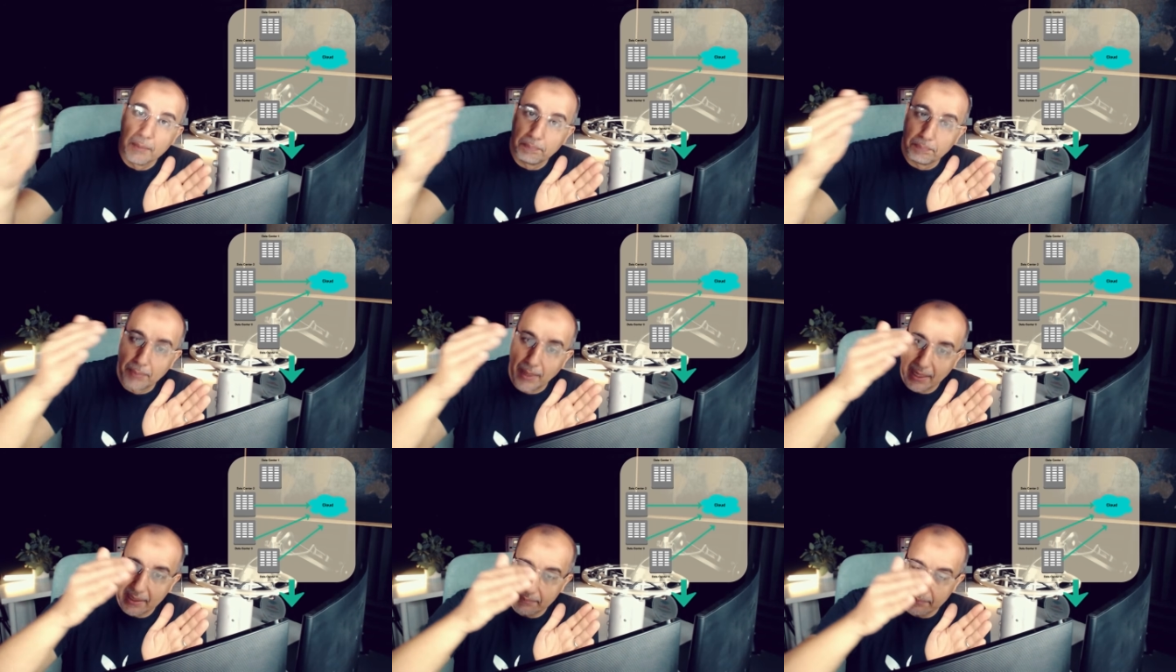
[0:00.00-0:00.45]

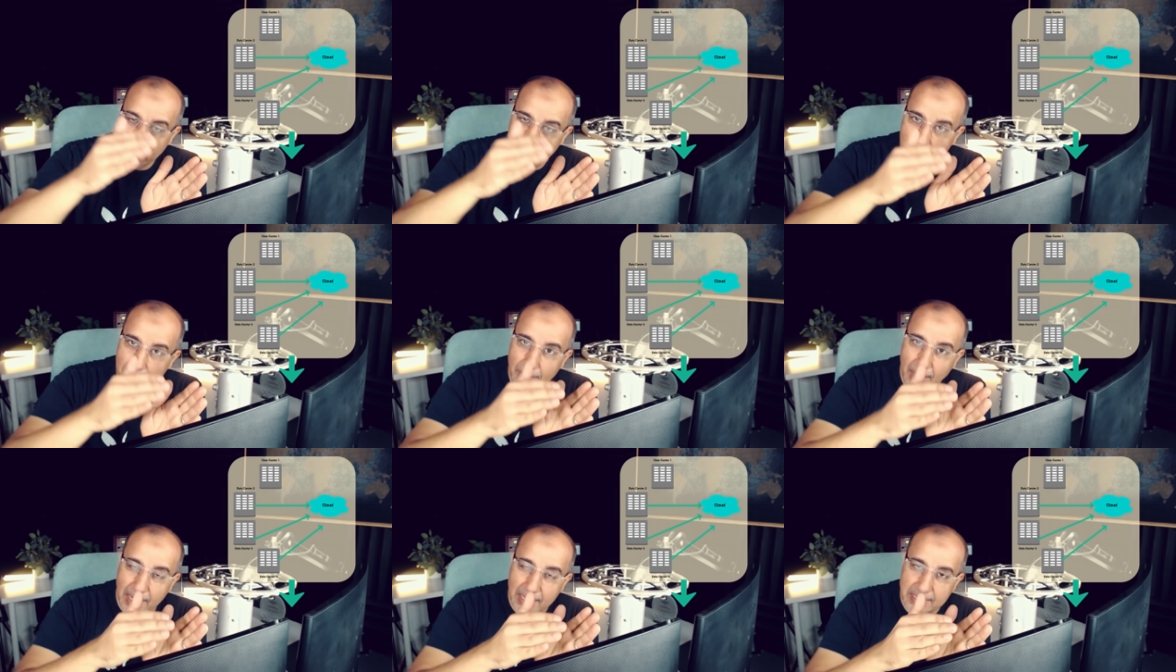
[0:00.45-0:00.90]
by
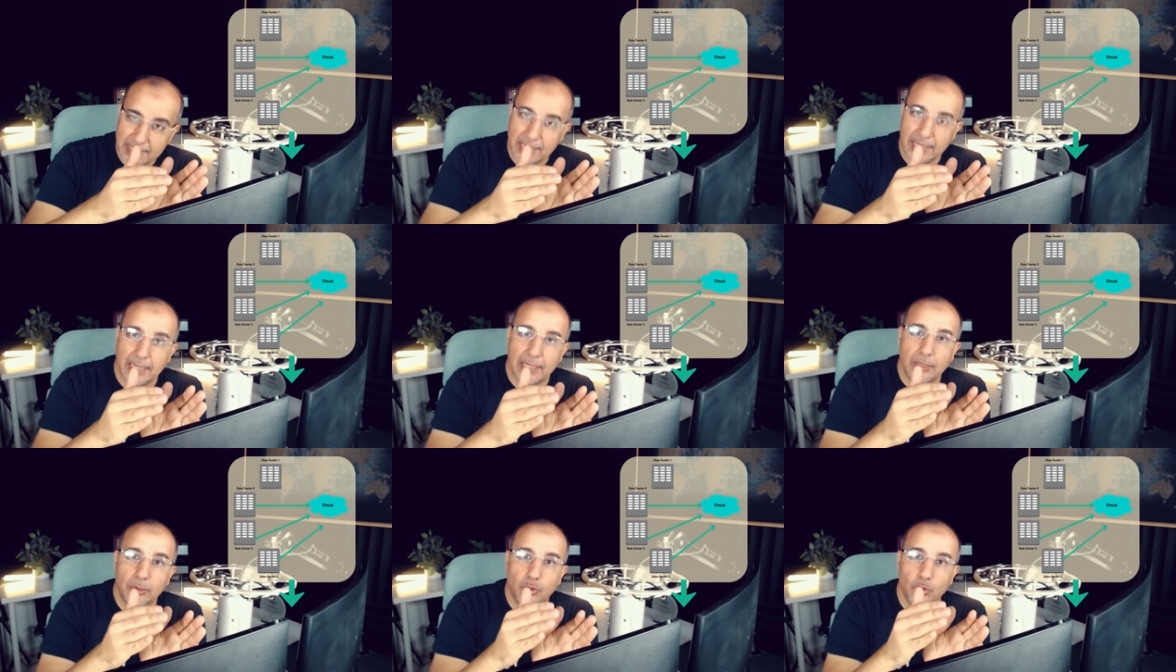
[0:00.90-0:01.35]
minimizing
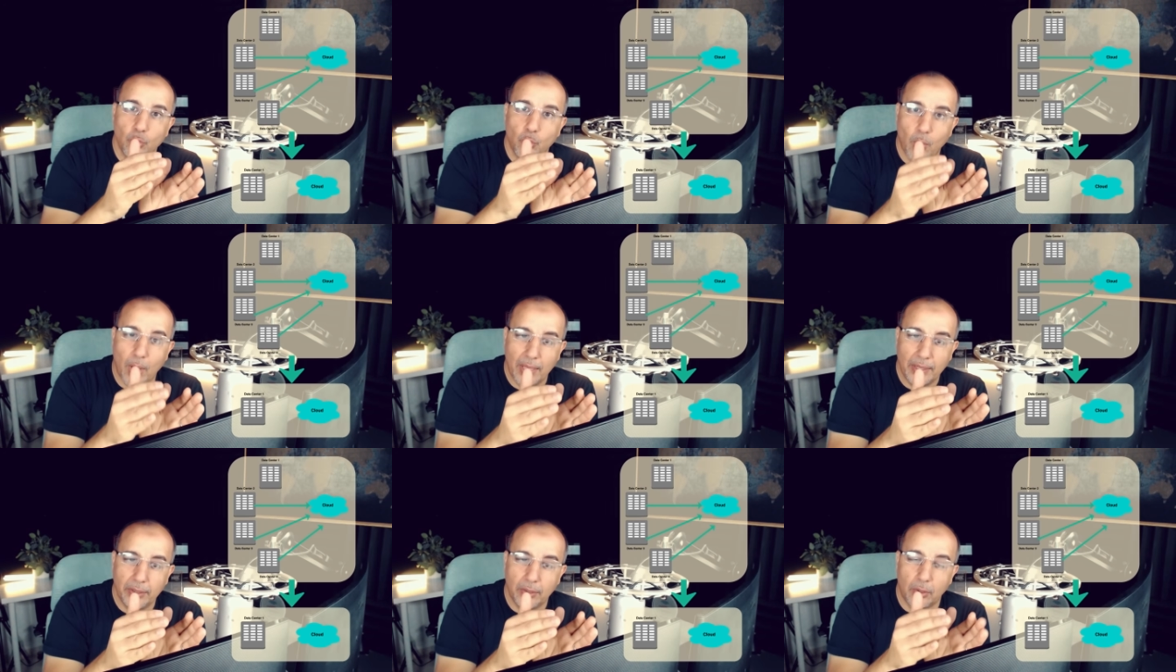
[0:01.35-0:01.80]
into
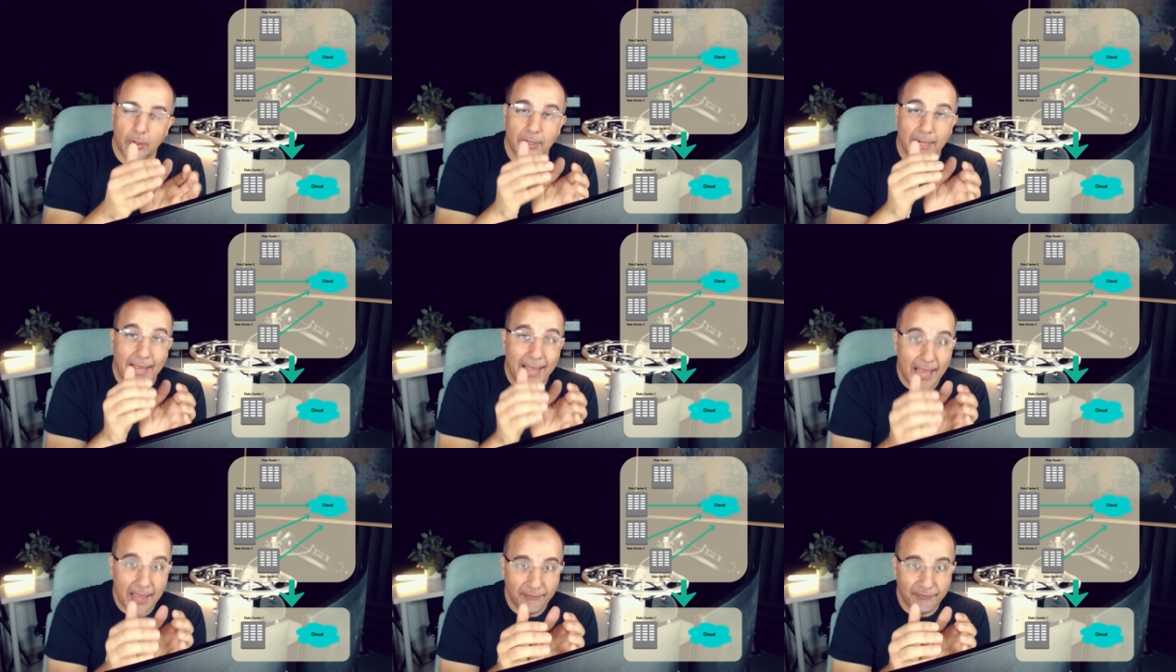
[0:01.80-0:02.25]
one or
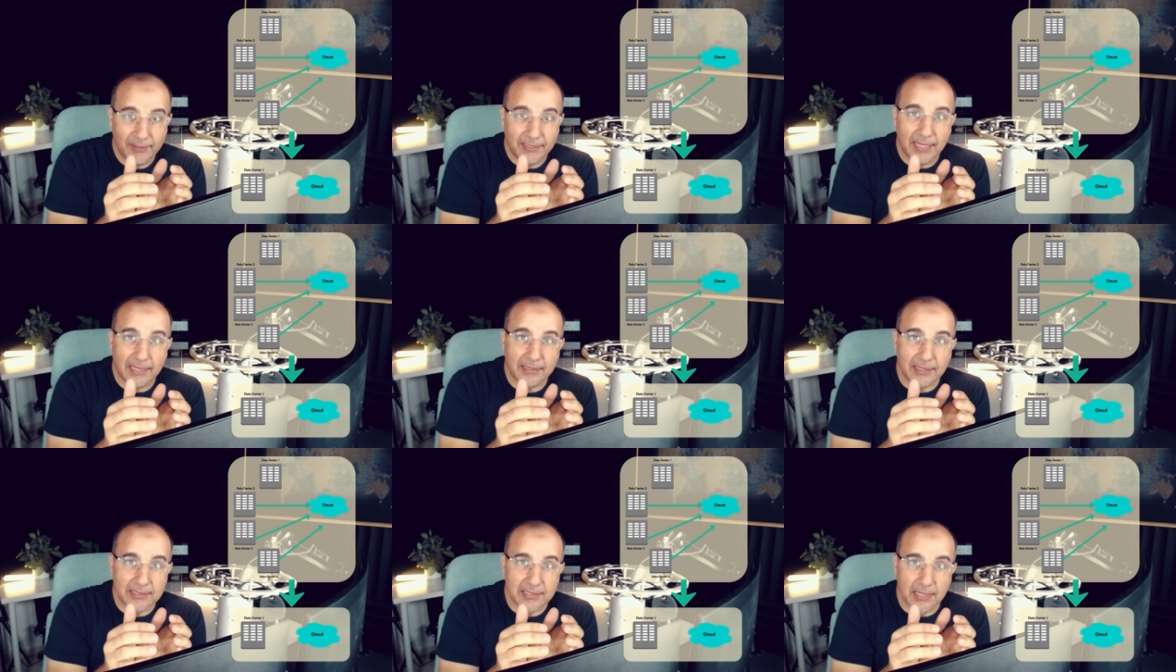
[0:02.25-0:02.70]
half a
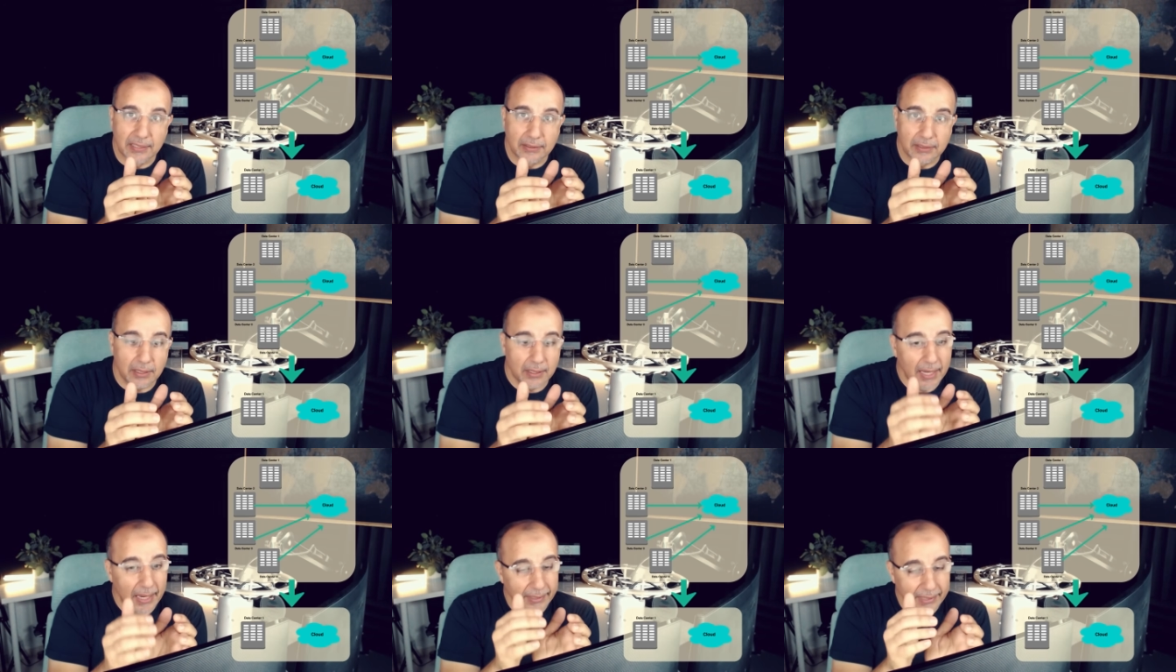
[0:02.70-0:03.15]
data
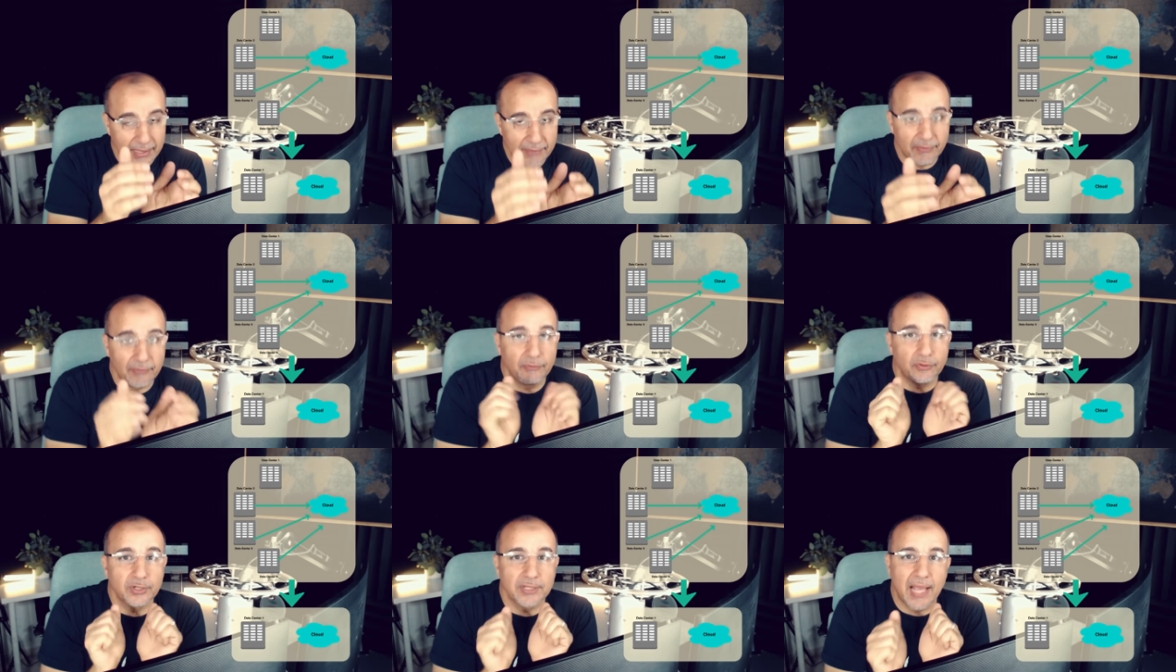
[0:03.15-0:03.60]
center. And
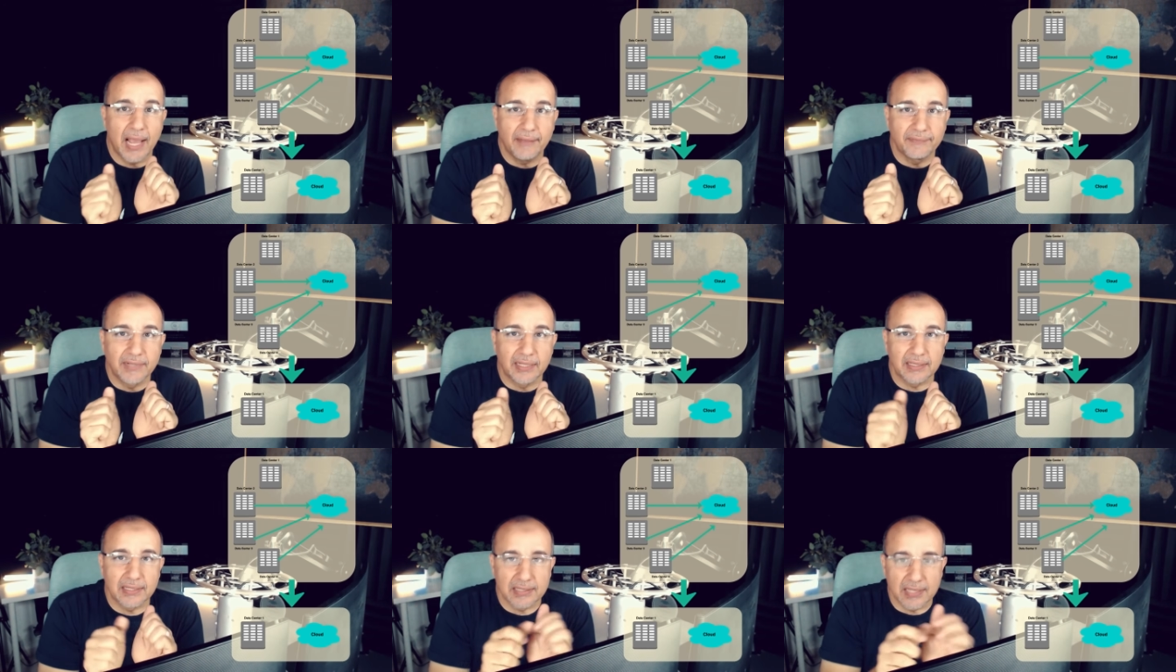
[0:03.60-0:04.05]
even for the half
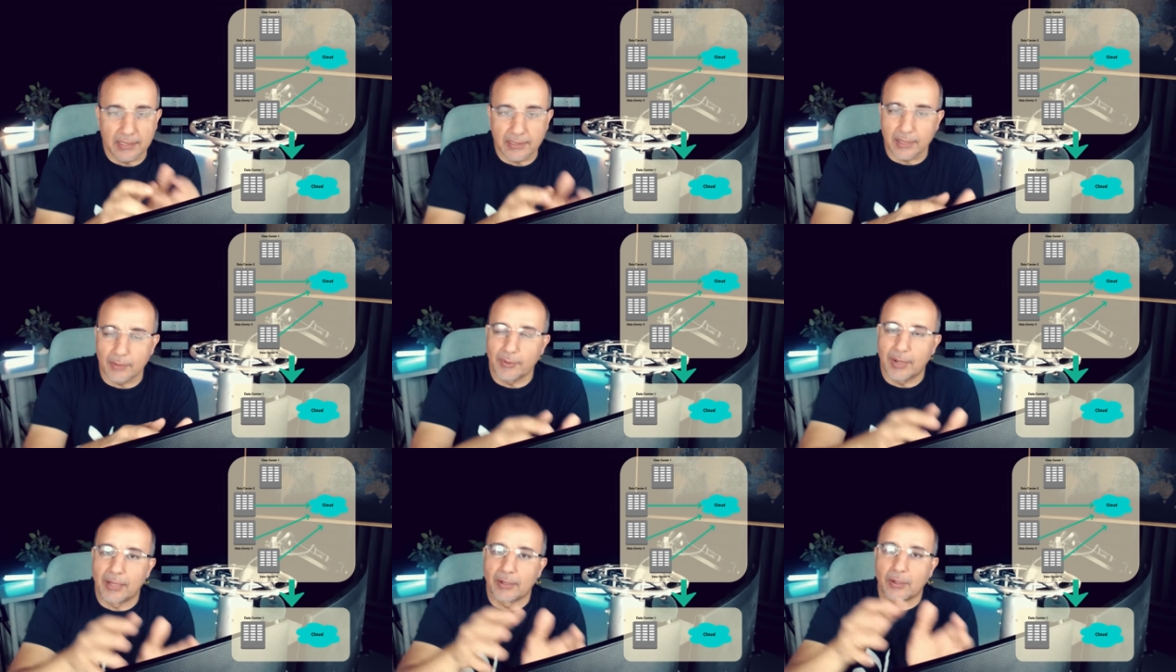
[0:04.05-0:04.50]
data center, we are